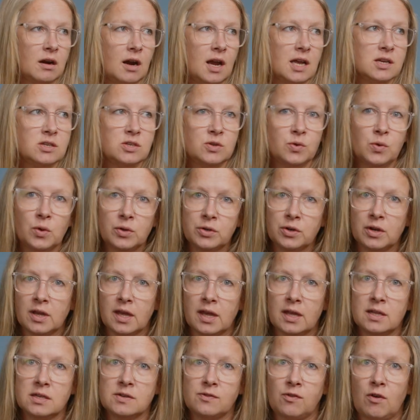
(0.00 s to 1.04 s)
I had two older
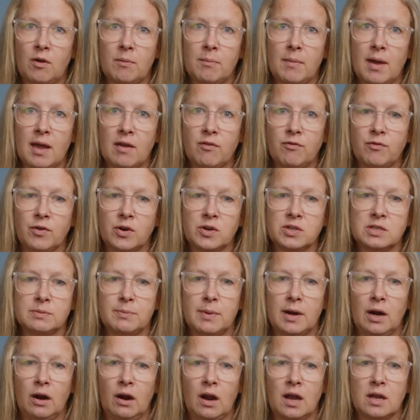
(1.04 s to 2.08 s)
kids from my first
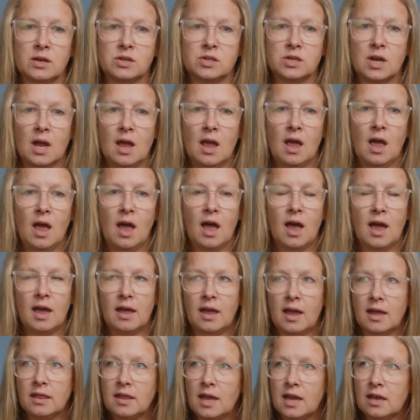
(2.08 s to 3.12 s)
marriage,
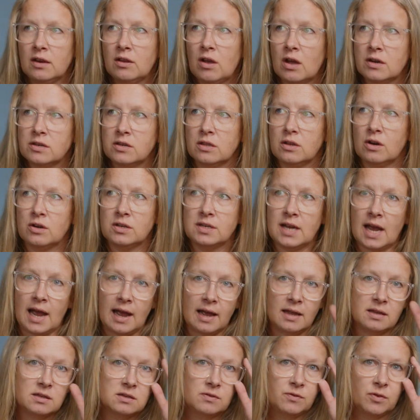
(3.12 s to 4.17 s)
and they had gone to their
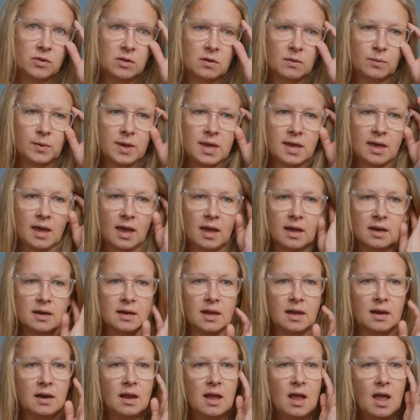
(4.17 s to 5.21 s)
dad's for the weekend,
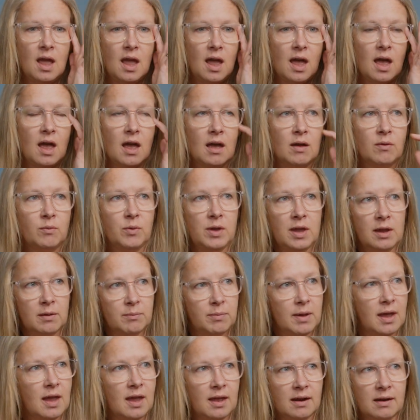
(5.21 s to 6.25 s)
and we had
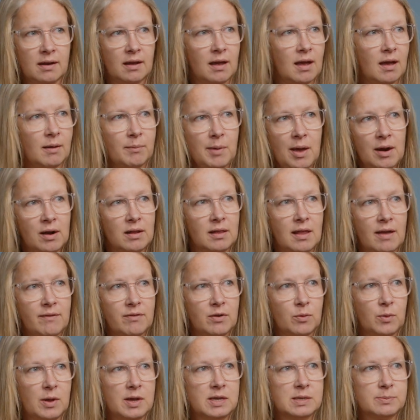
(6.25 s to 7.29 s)
been about
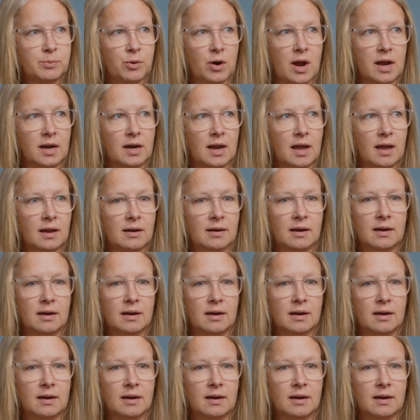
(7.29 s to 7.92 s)
11 weeks pregnant.